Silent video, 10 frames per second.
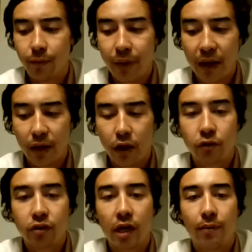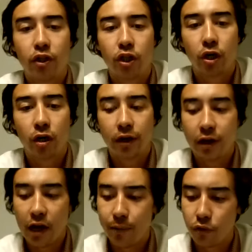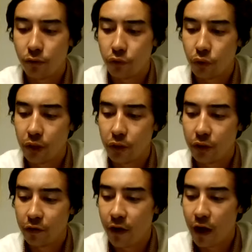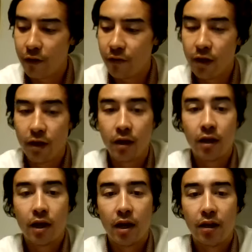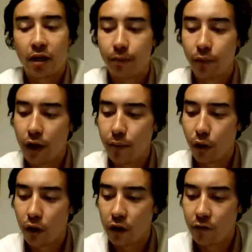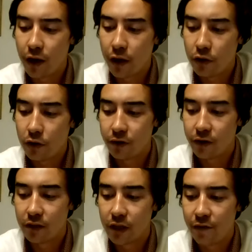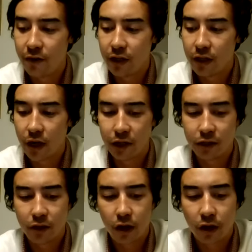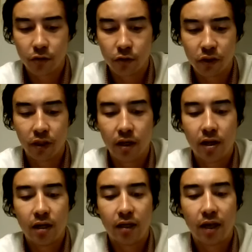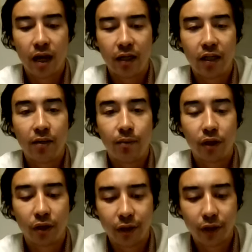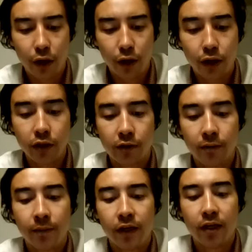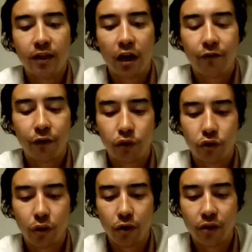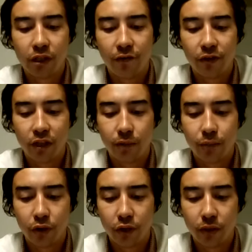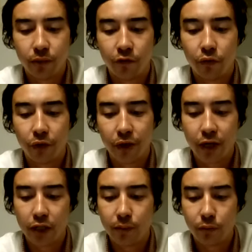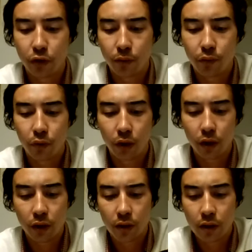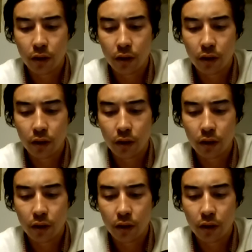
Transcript: their bank loans that mature in April of 2025, and the combined market value of the seven Adani stocks was 98 billion dollars, down from 217 billion before the Hindenburg report